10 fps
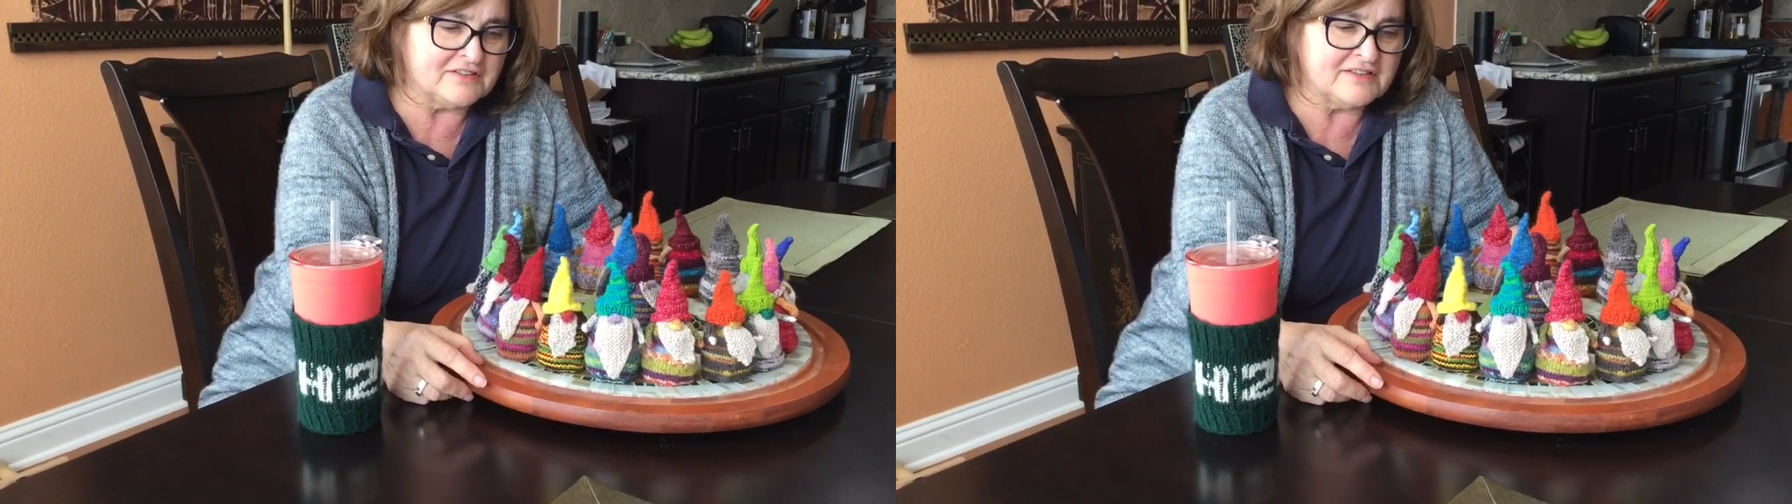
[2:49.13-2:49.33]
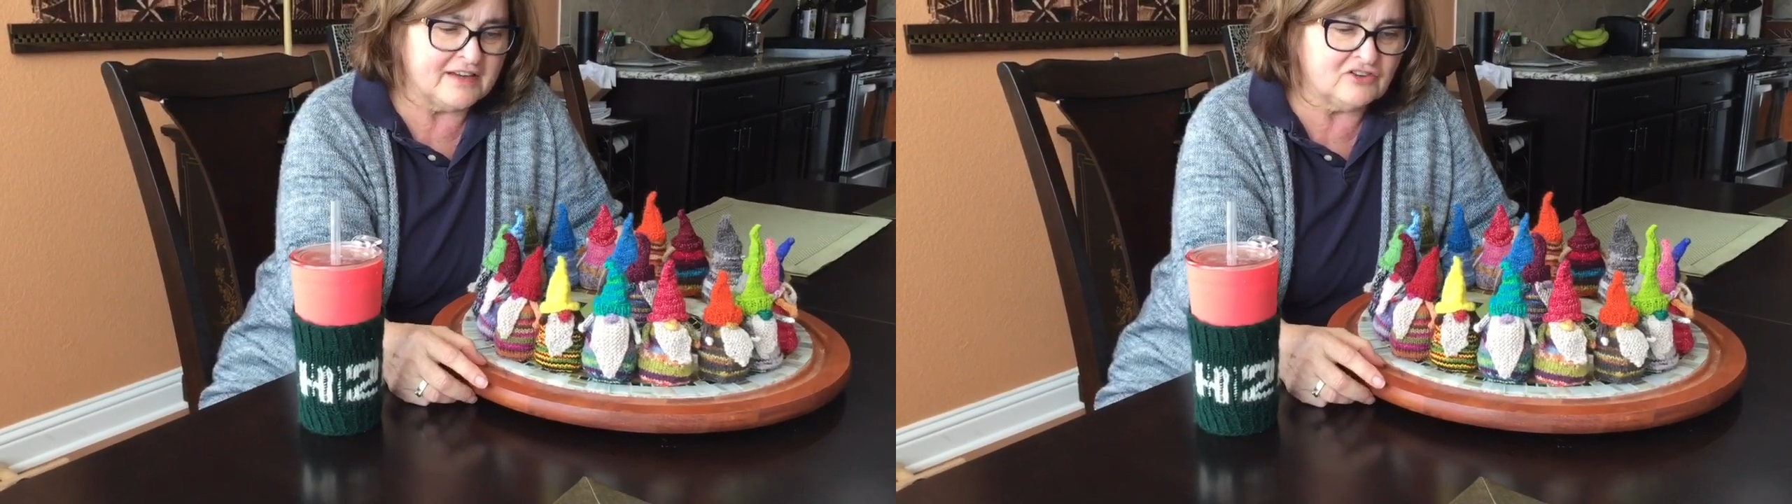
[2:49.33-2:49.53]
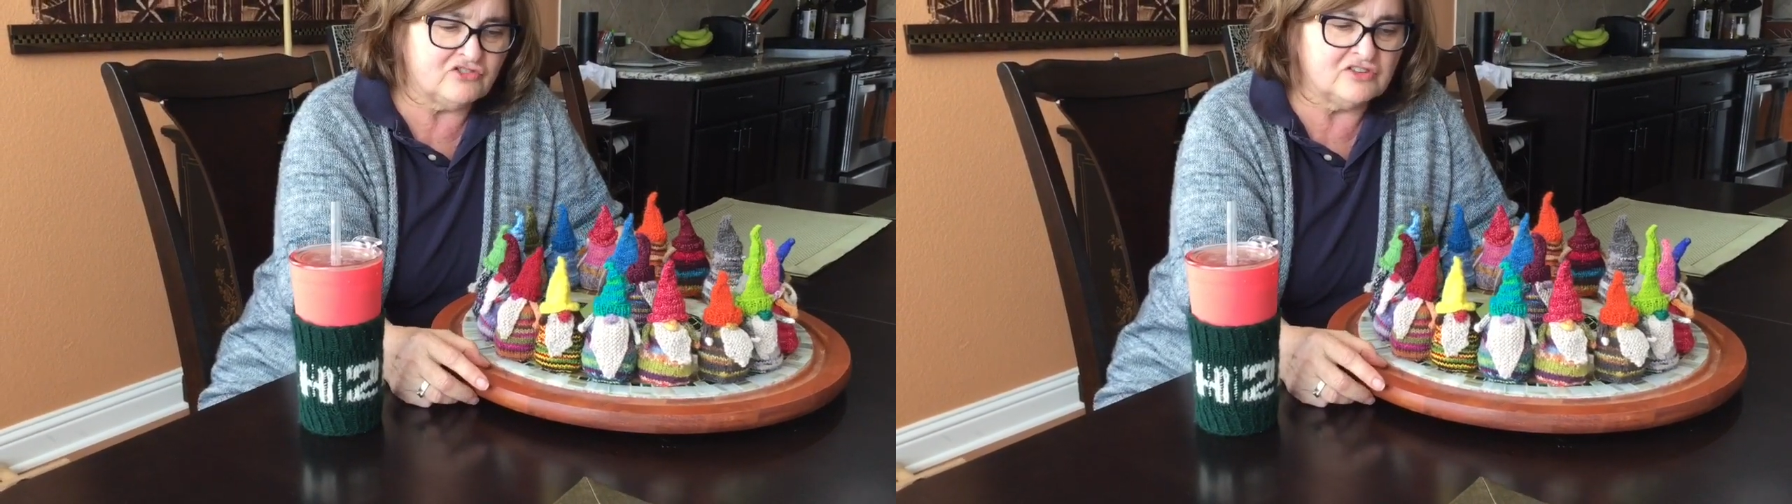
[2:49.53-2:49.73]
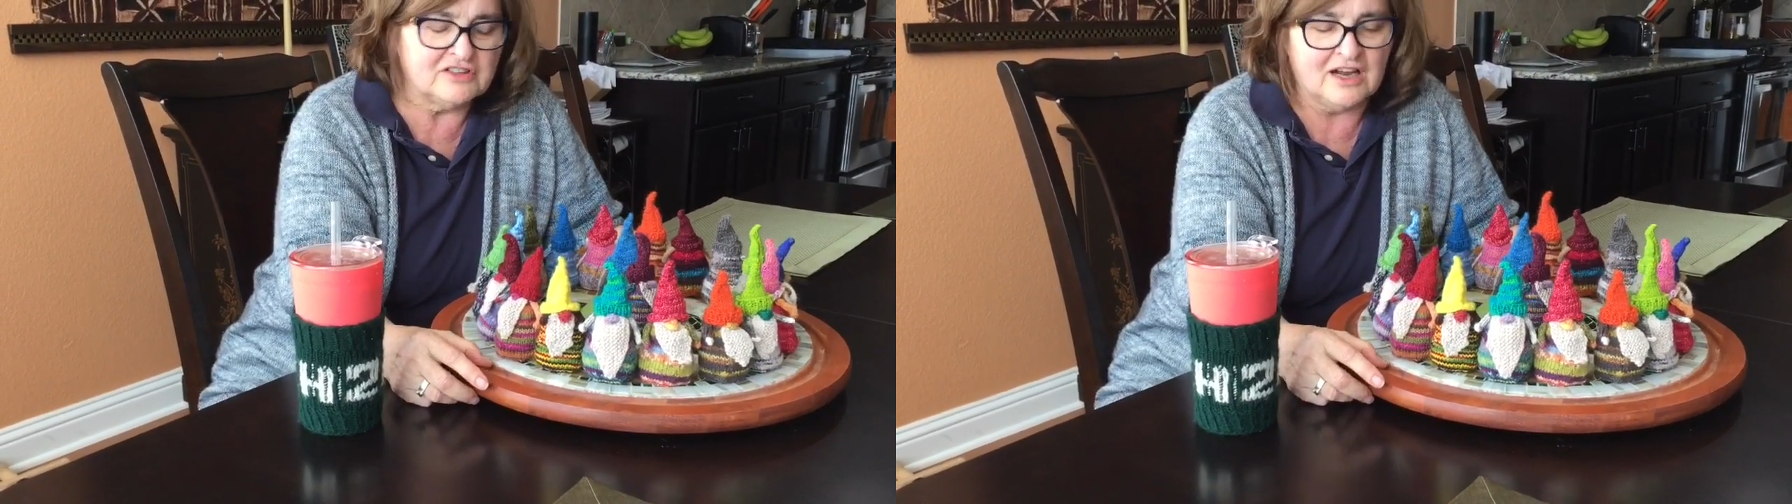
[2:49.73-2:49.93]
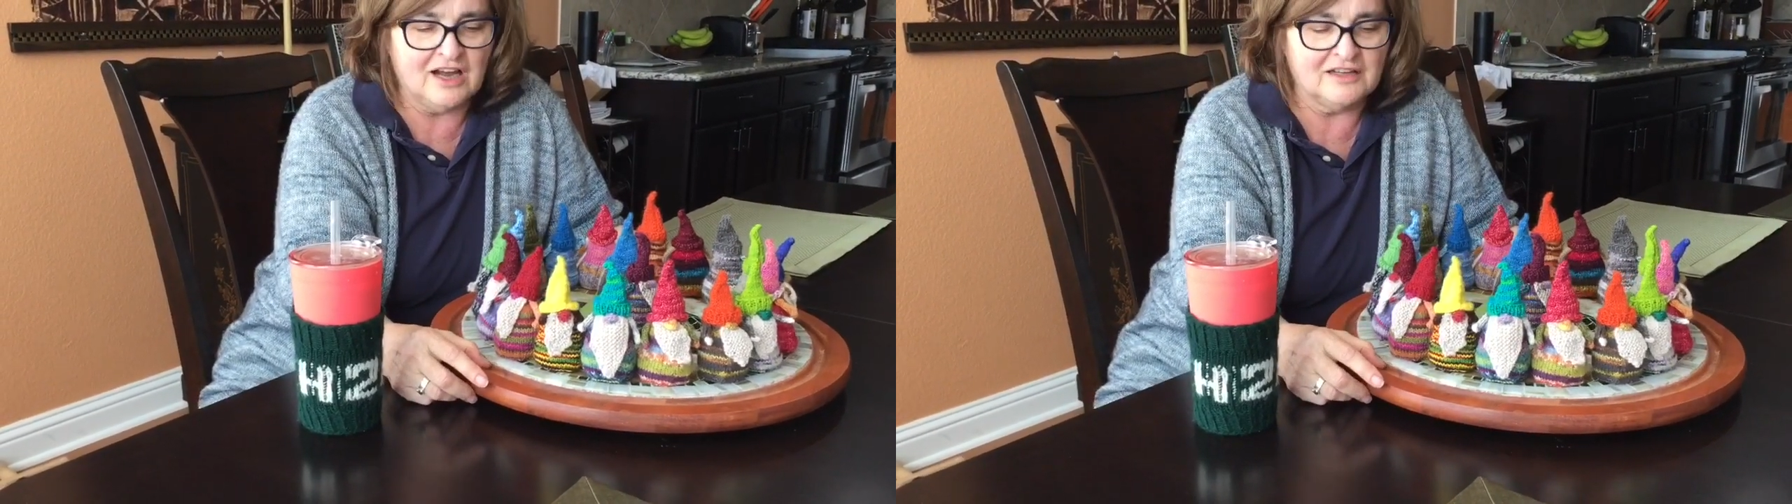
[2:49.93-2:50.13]

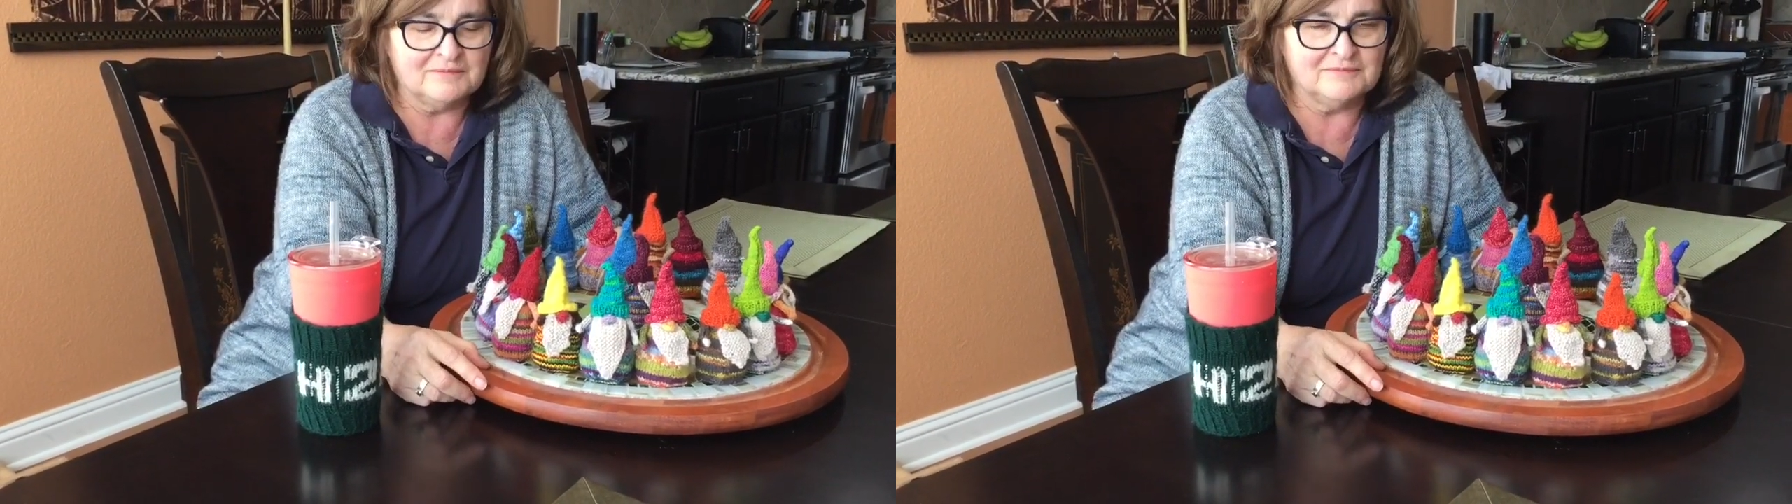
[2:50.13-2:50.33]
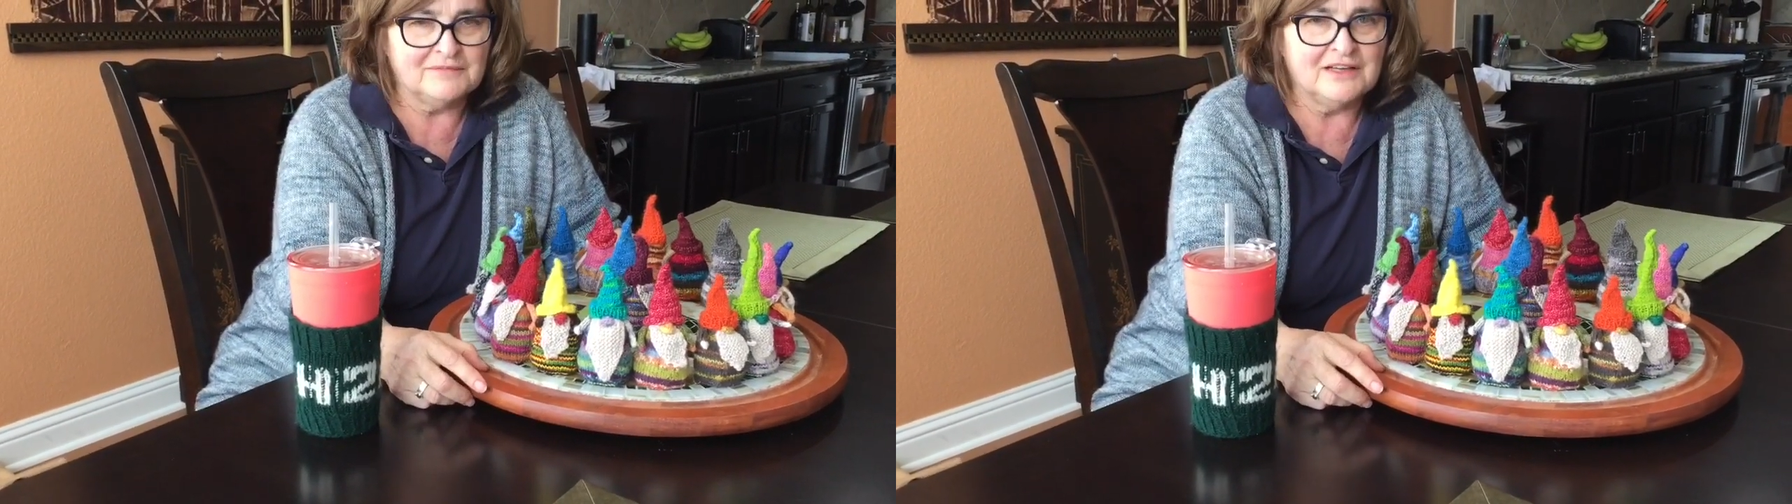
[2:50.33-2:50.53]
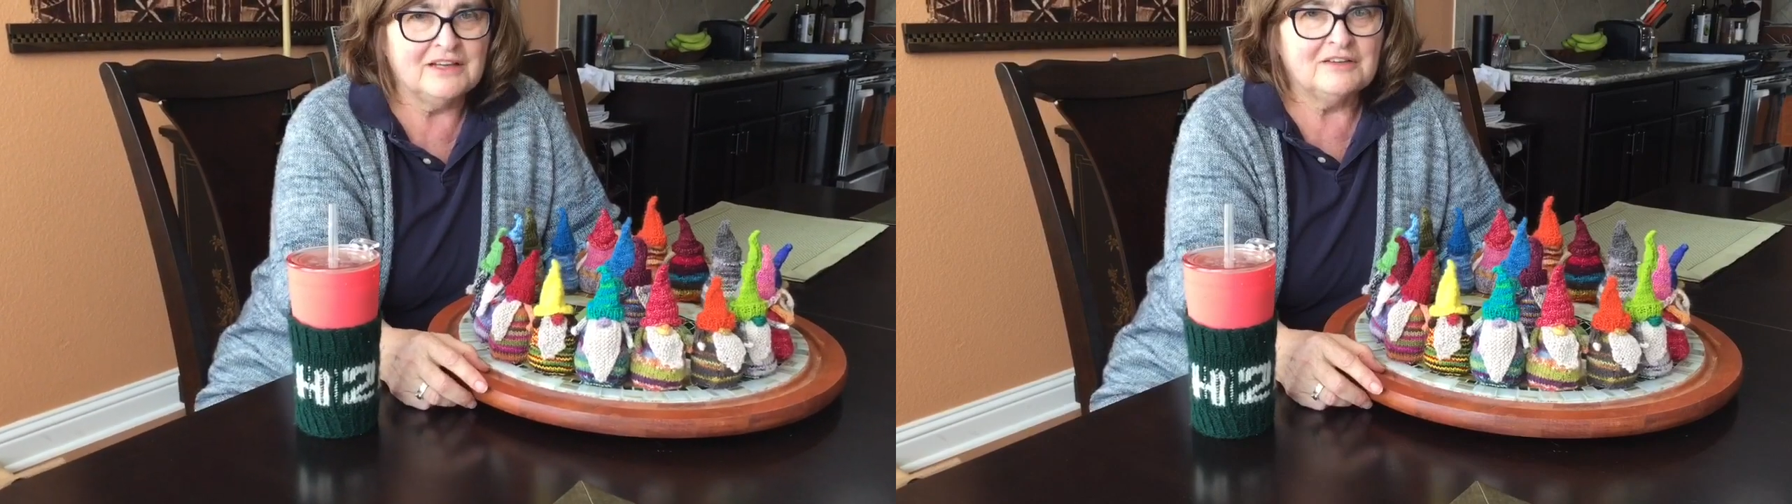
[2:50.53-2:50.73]
section on